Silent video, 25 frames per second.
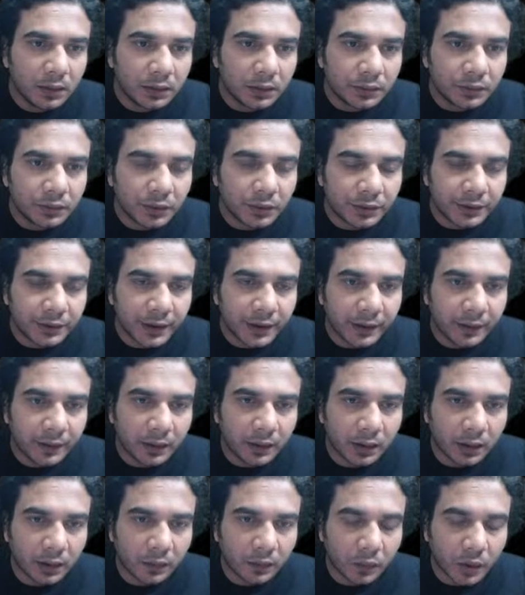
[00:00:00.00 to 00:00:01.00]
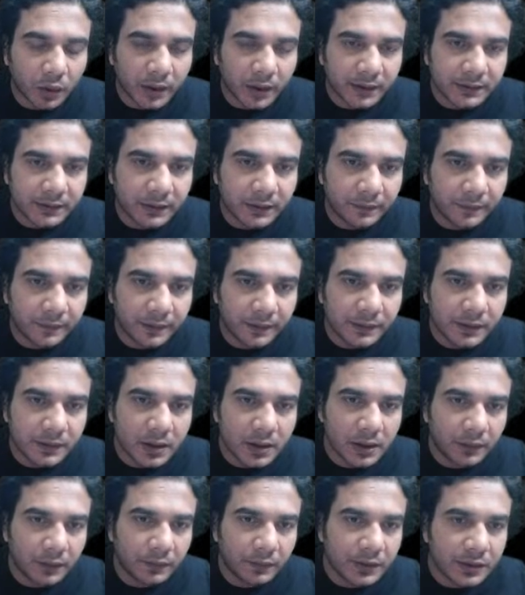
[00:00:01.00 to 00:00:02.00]
So see, what is
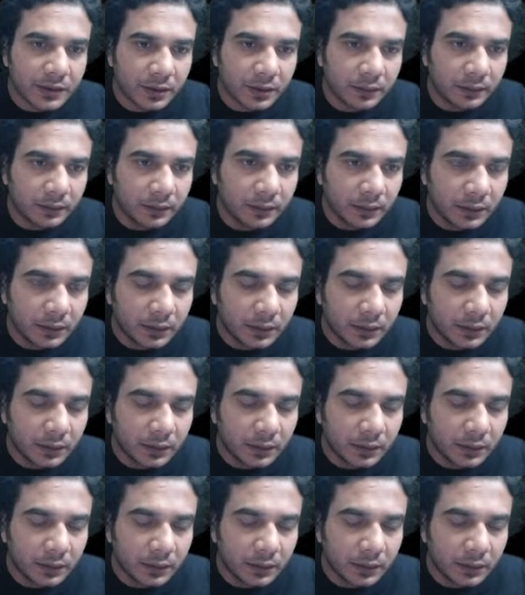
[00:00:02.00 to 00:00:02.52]
differential equation?